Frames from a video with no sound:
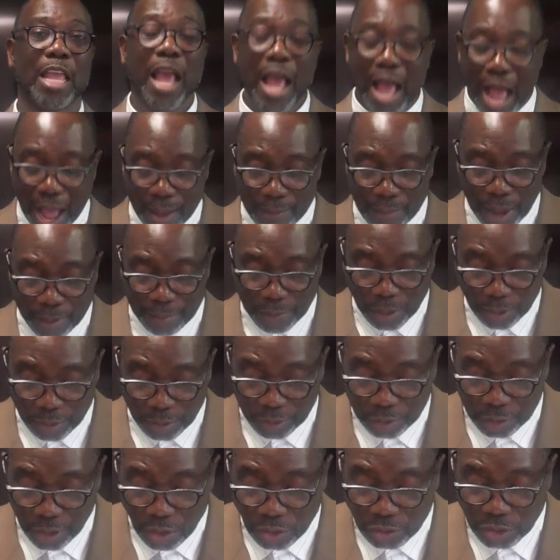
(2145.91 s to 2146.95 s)
I'm, I'm going
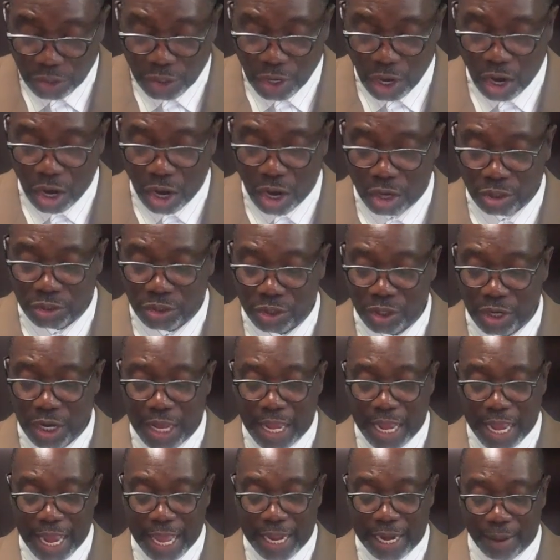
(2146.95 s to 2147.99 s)
to go to the altar
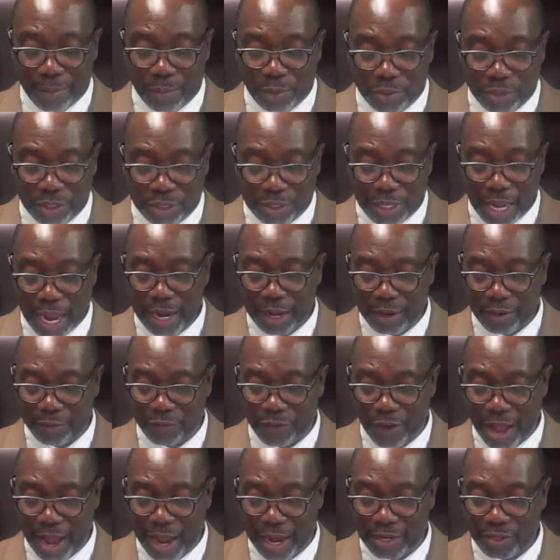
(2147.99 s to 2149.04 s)
and I'm going to
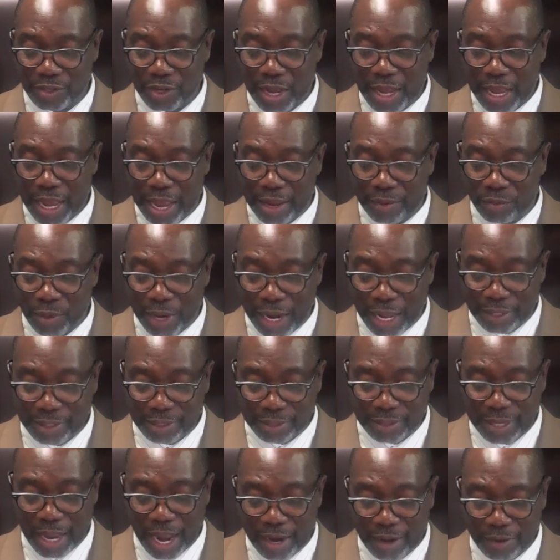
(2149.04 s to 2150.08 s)
sacrifice. And when I
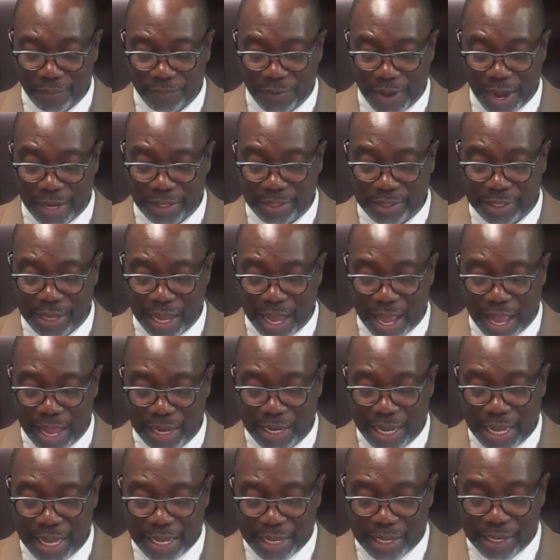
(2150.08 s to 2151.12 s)
sacrifice God,
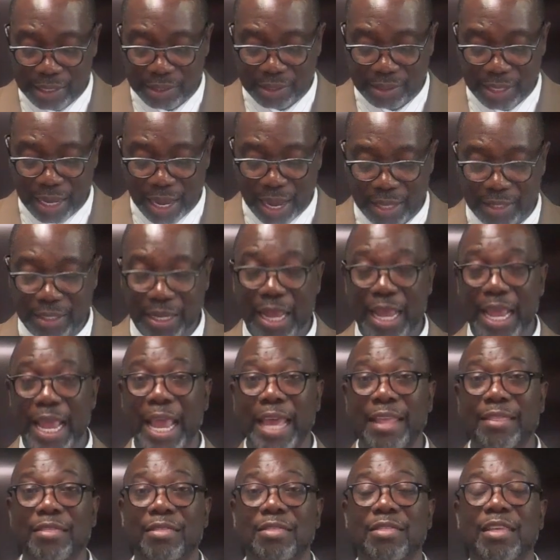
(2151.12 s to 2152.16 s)
he says,
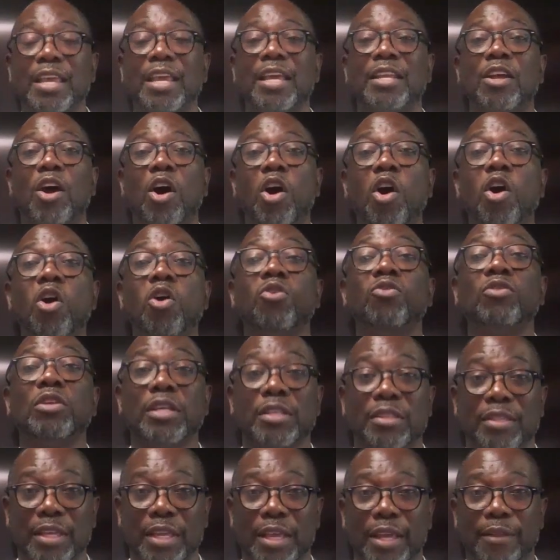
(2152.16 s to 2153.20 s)
and then only
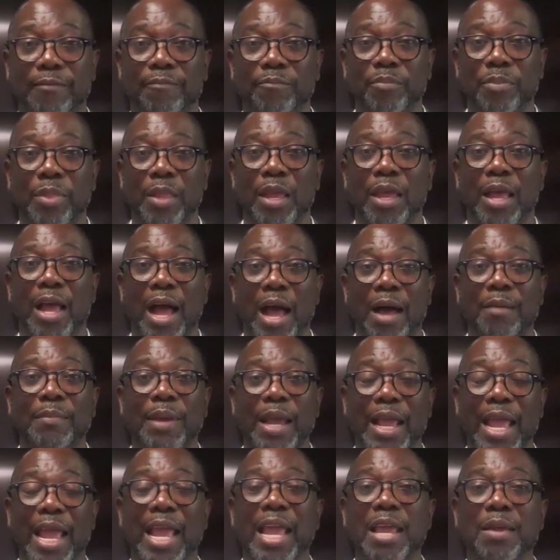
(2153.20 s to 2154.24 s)
then I'm
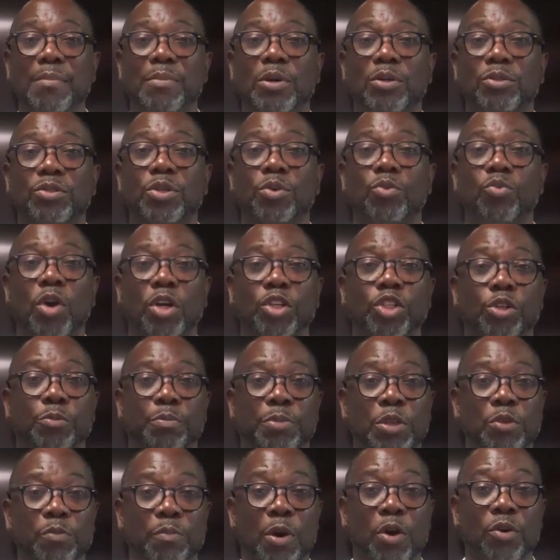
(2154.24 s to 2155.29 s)
able to worship
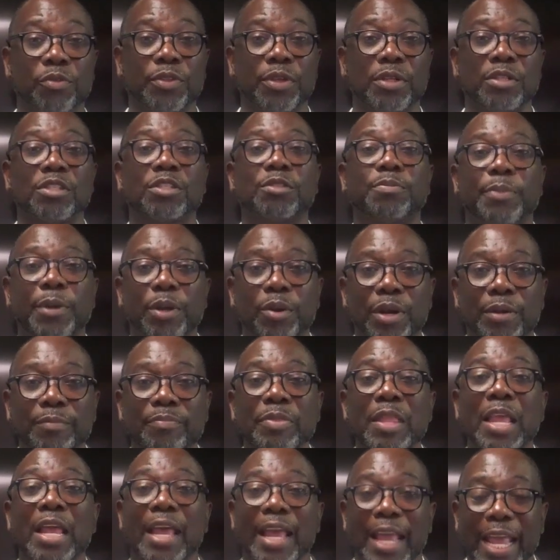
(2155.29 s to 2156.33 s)
you both in spirit
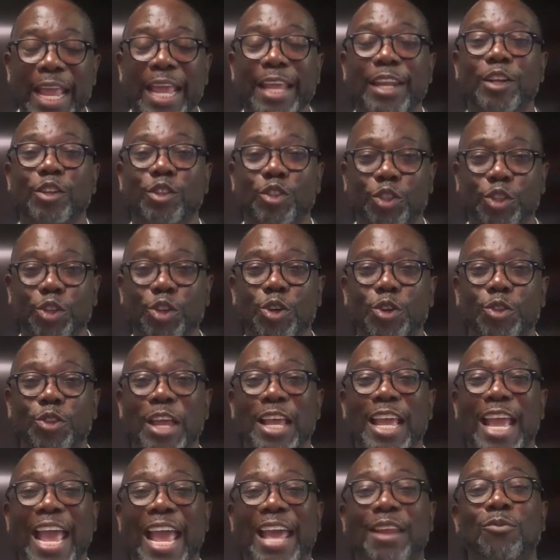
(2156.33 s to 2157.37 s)
and in
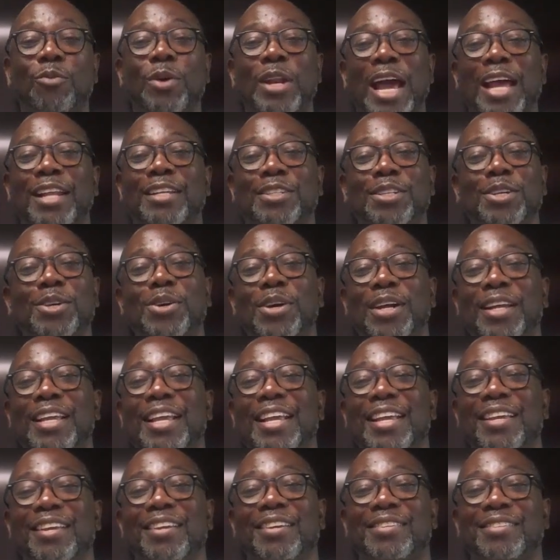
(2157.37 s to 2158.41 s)
truth. And when I do it,
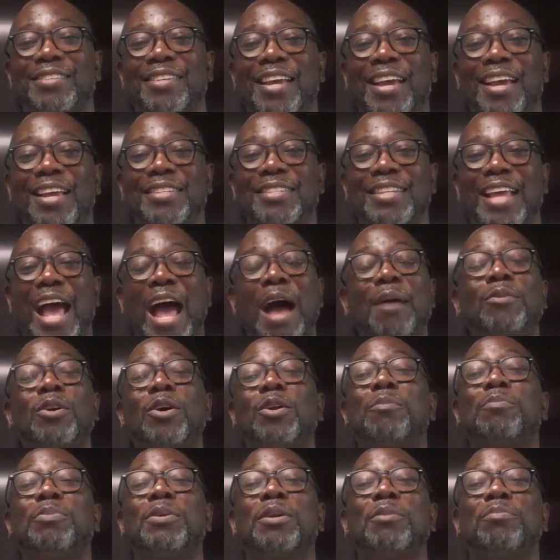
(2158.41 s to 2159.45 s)
he says, I'm
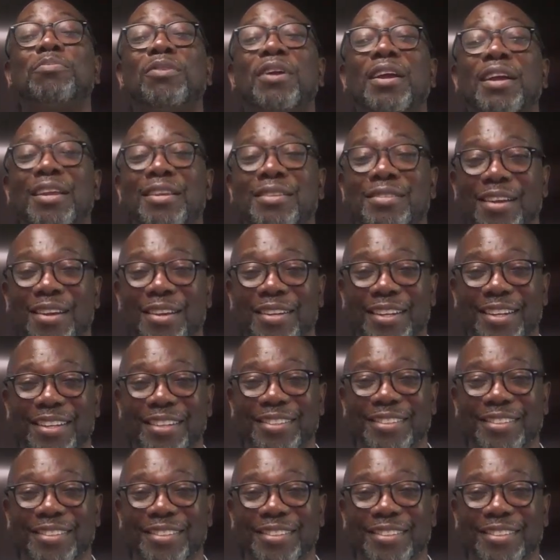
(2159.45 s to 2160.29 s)
going to put a praise on it.